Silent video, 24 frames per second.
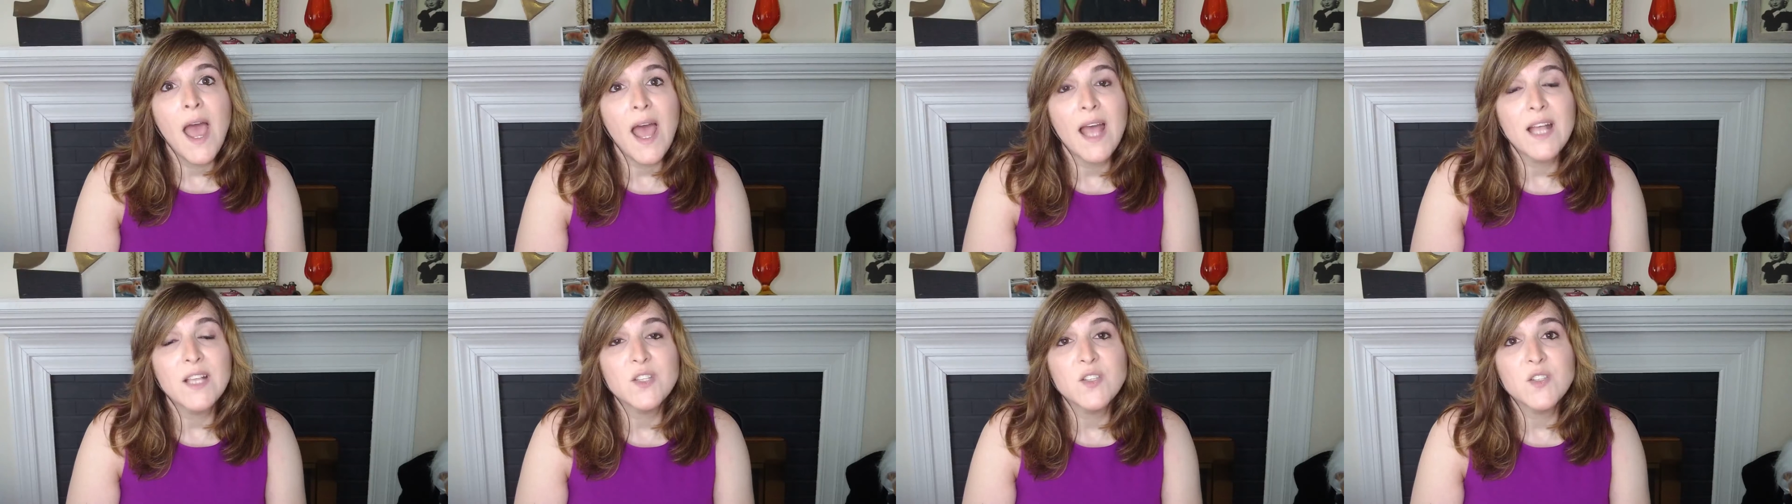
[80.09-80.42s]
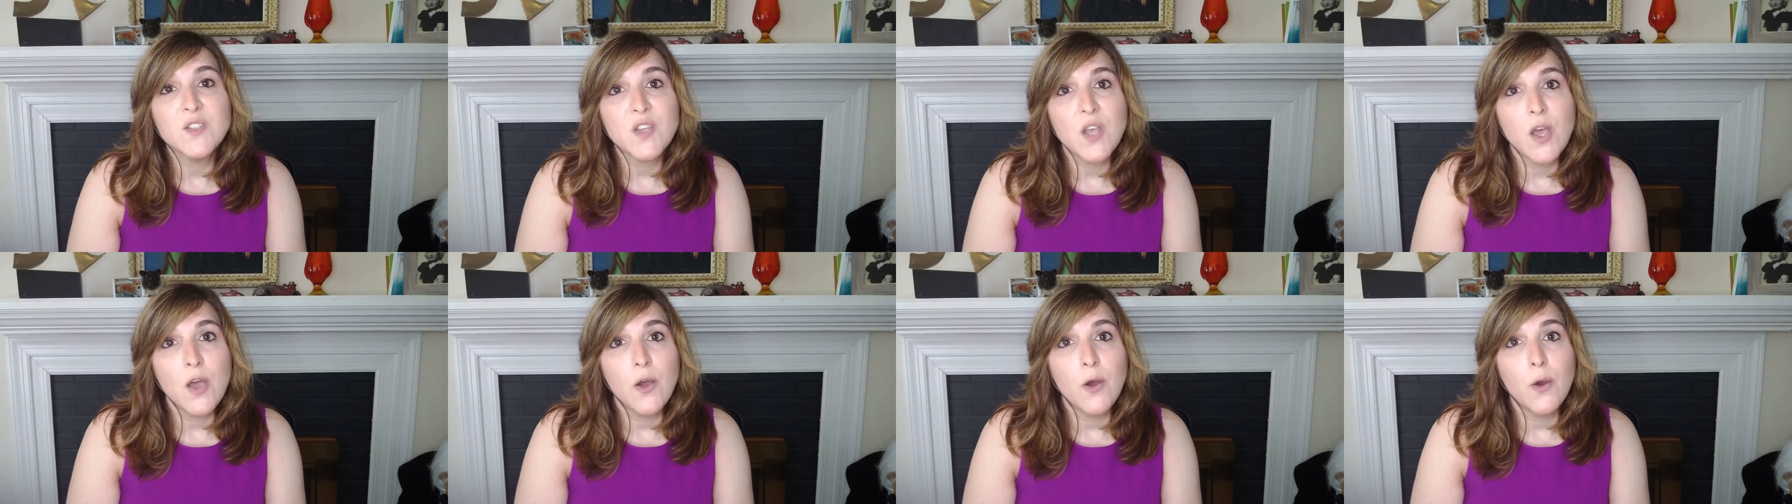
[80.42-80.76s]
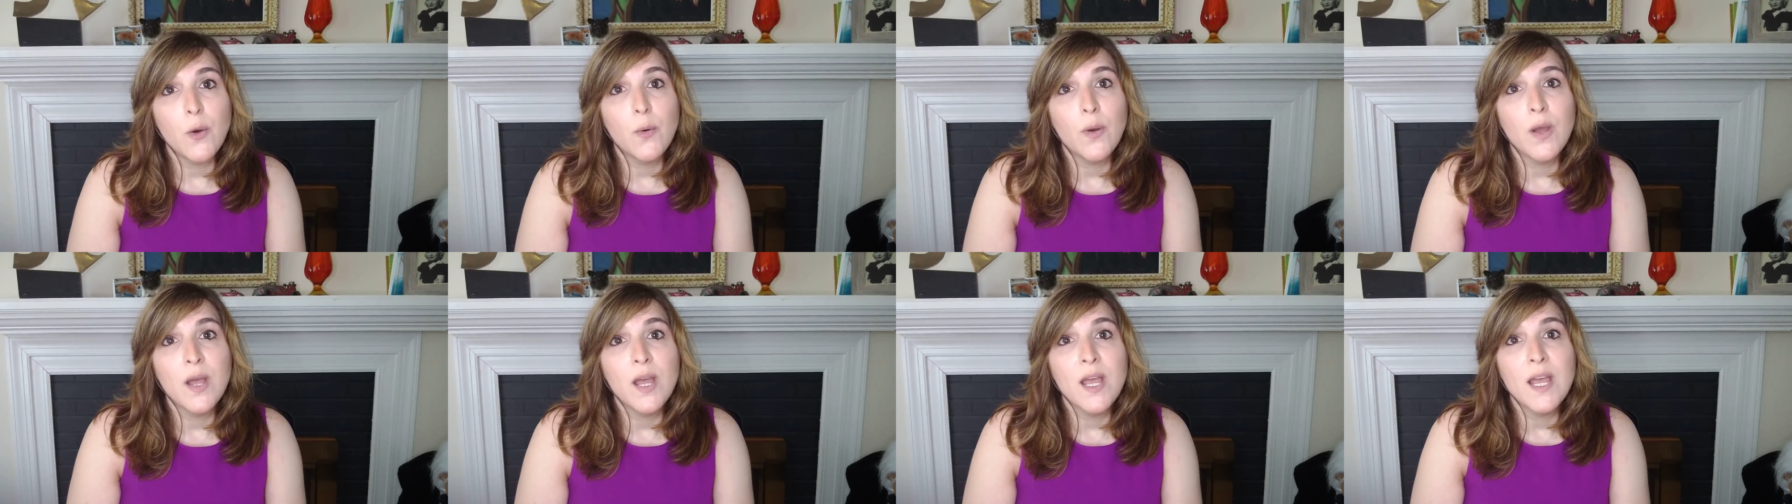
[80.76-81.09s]
and
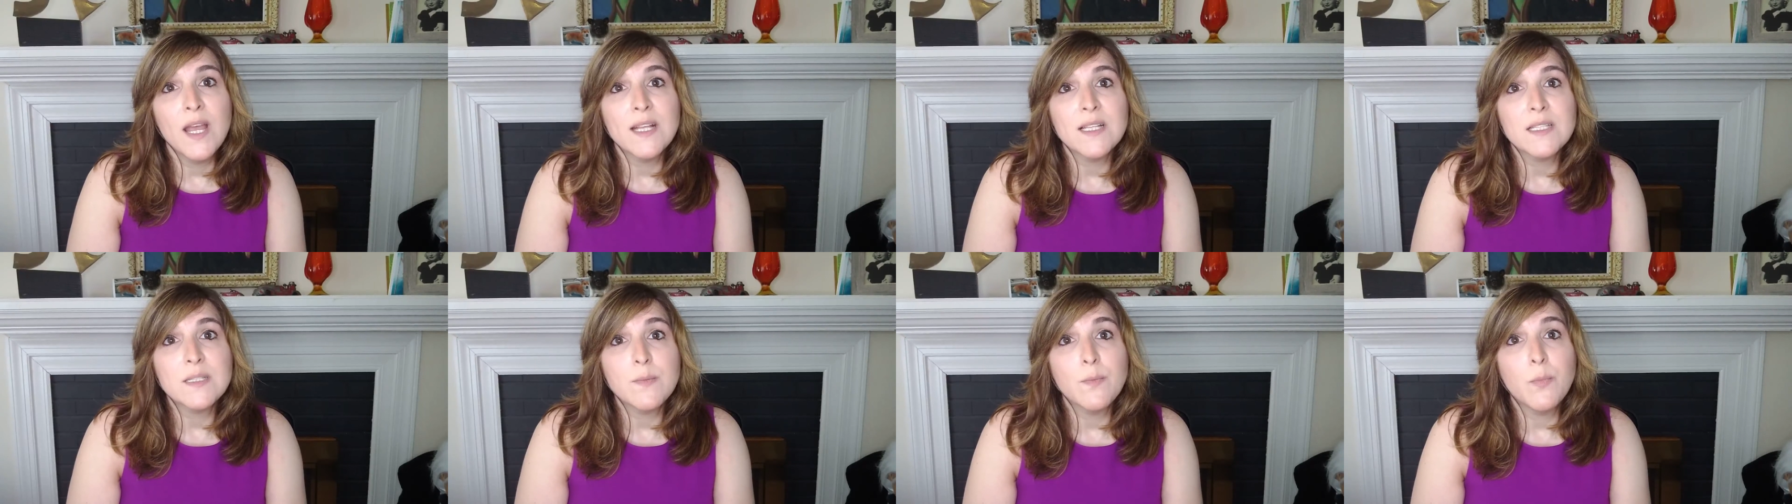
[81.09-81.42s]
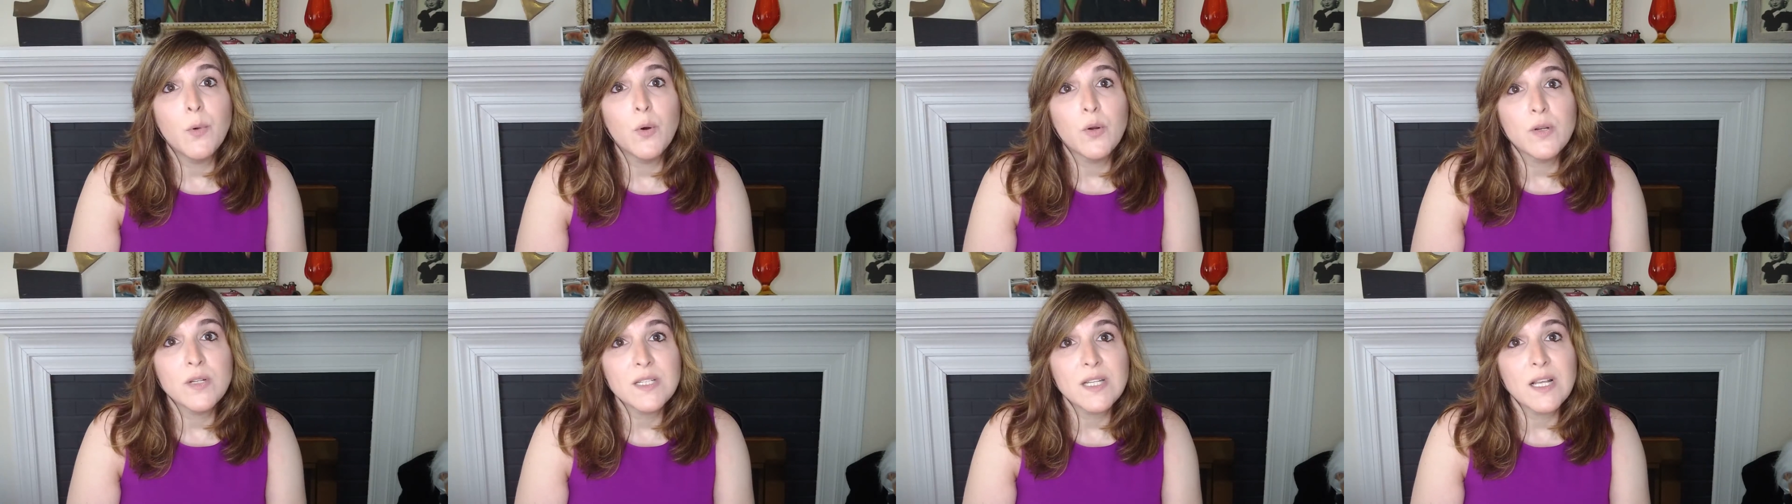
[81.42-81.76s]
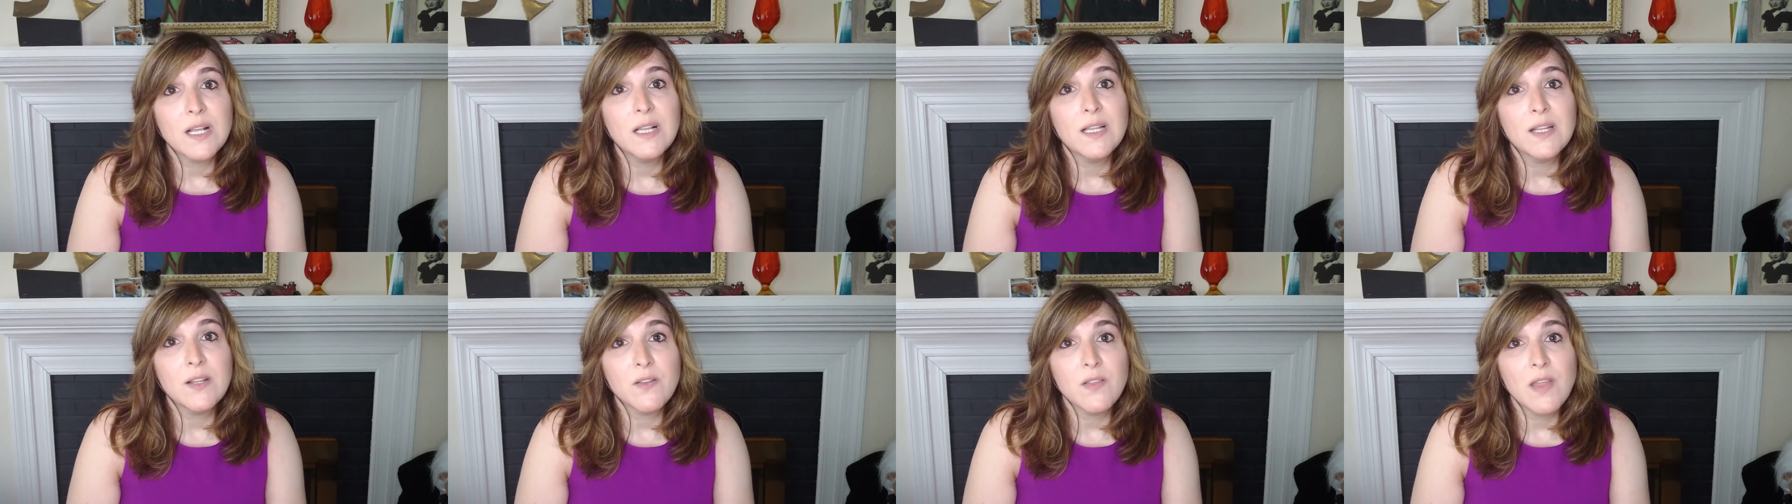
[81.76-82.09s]
so it's important to
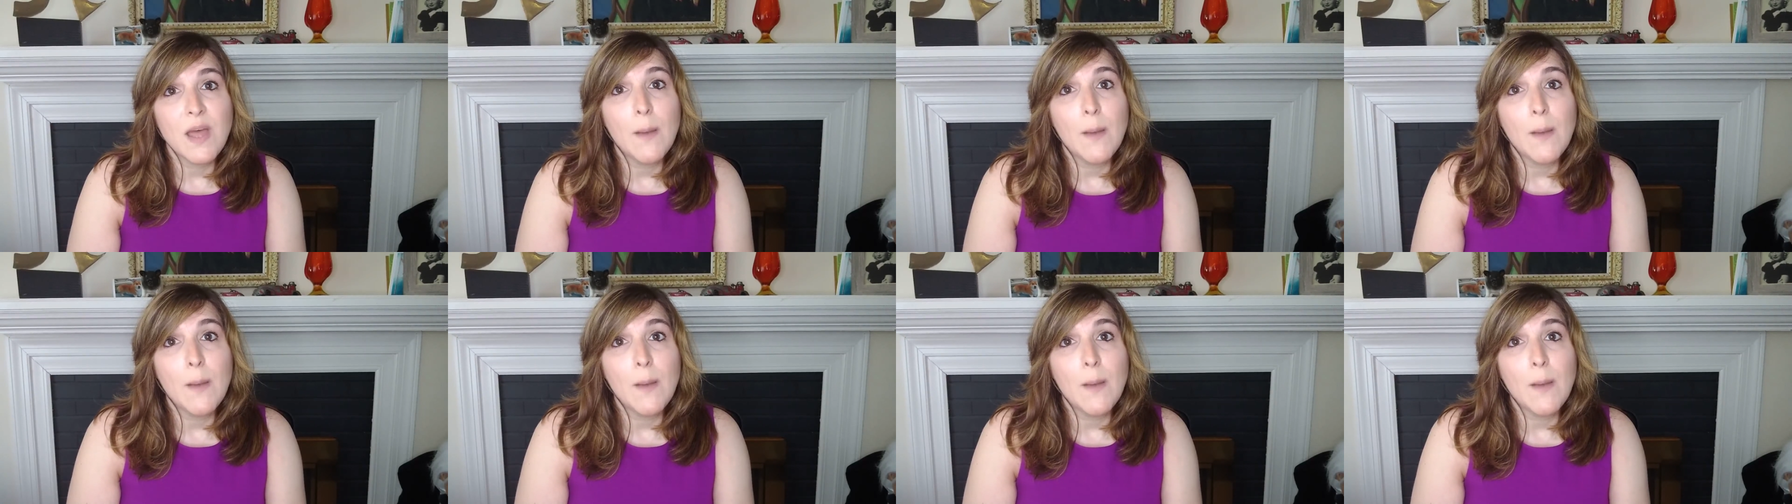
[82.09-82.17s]
clear